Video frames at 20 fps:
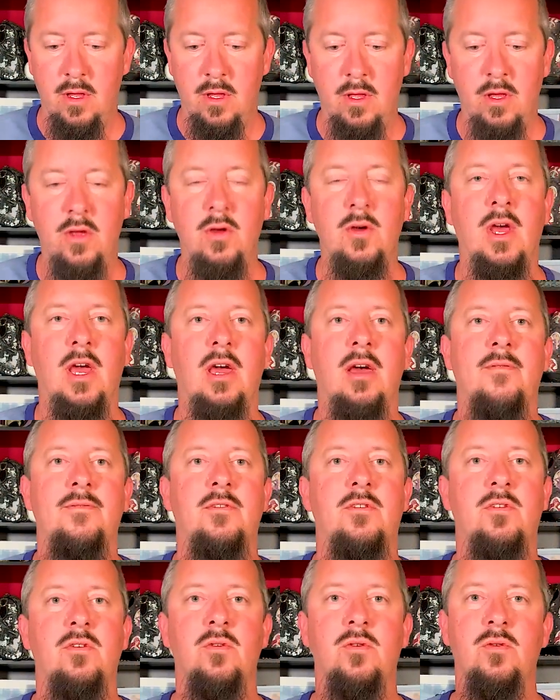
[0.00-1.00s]
You have
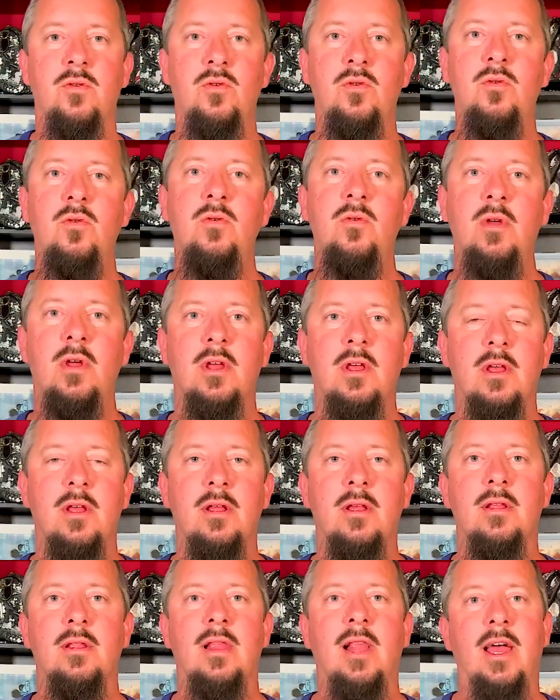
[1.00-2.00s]
to
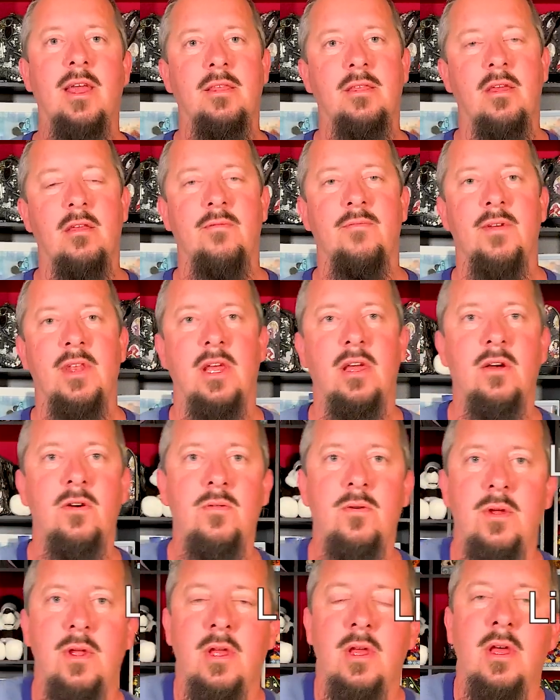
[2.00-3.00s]
like this
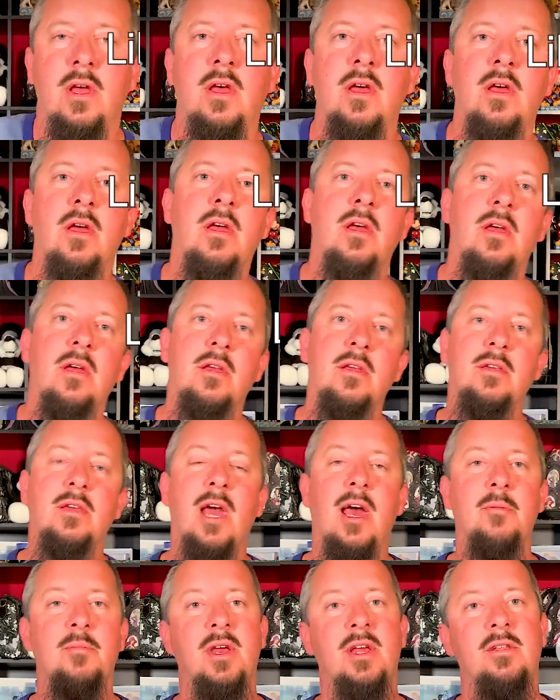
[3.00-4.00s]
video,
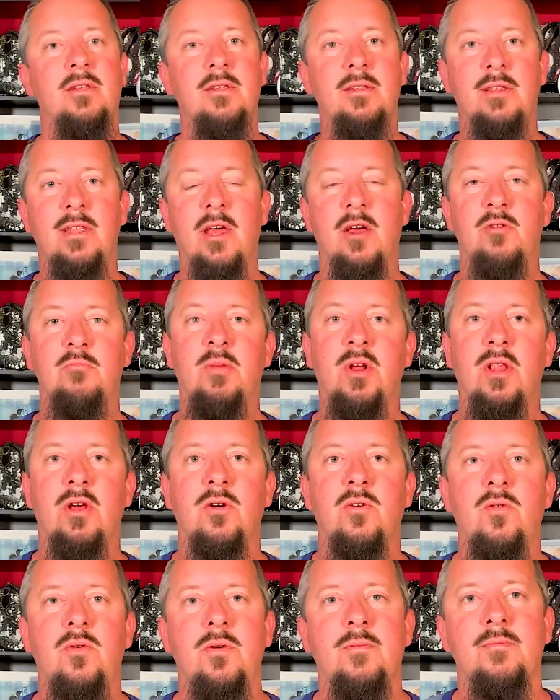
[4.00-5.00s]
comment down
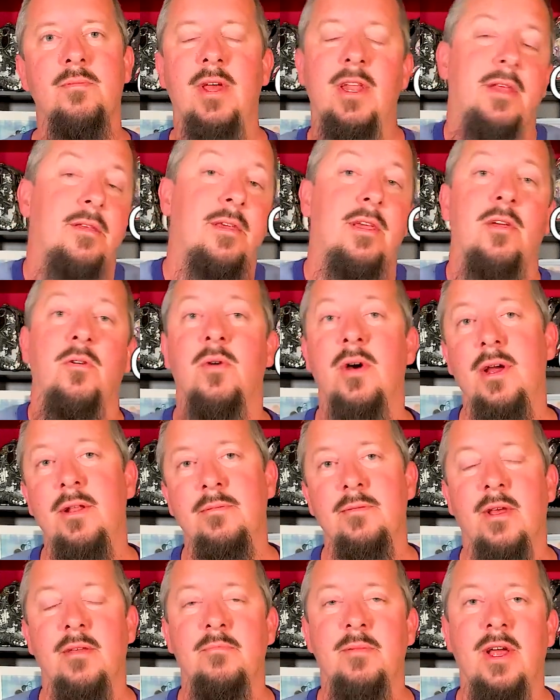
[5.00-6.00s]
below, anything you
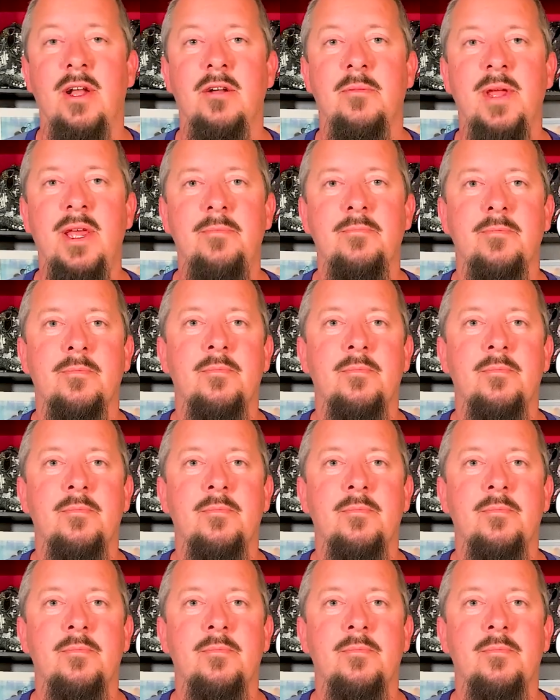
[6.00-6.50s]
want, doesn't matter to me.